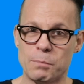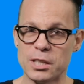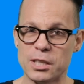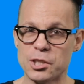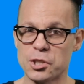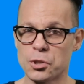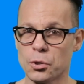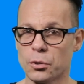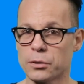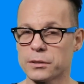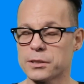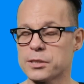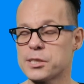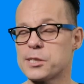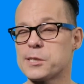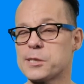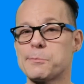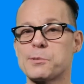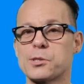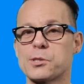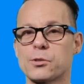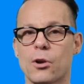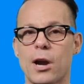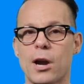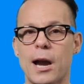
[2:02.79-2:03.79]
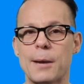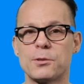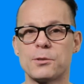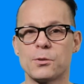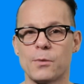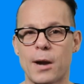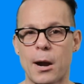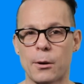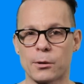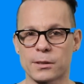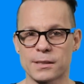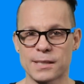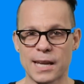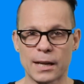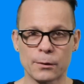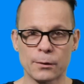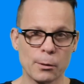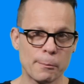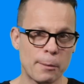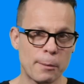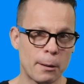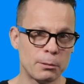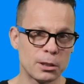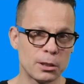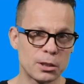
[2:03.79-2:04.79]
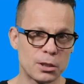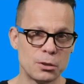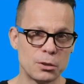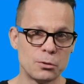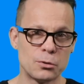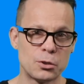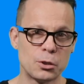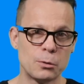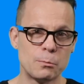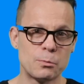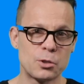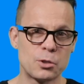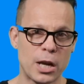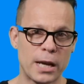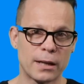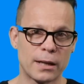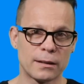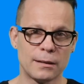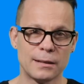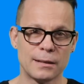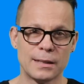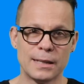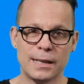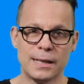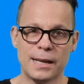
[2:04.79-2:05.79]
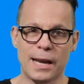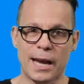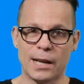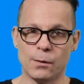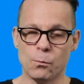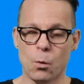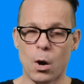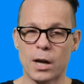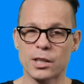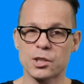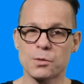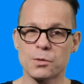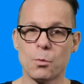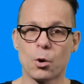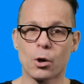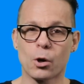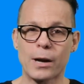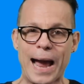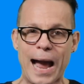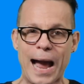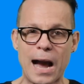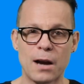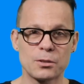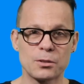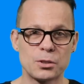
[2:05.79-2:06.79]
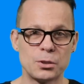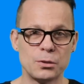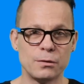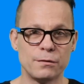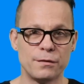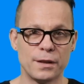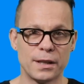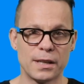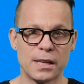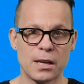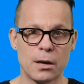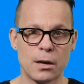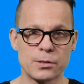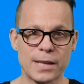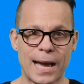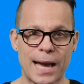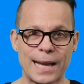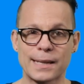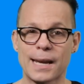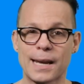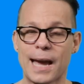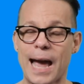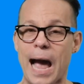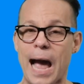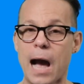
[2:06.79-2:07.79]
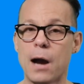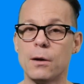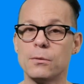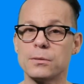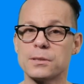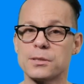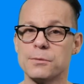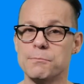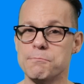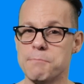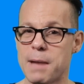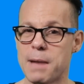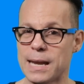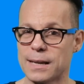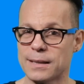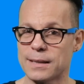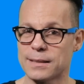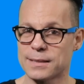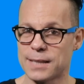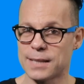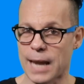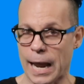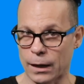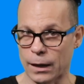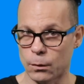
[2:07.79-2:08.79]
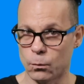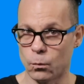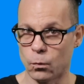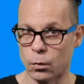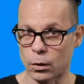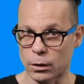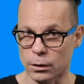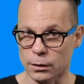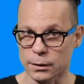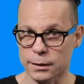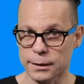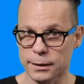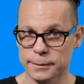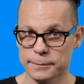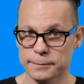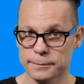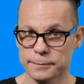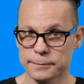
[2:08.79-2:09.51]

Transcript: be sure to subscribe to our TechRepublic YouTube channel and watch more how-to videos at How to Make Tech Work.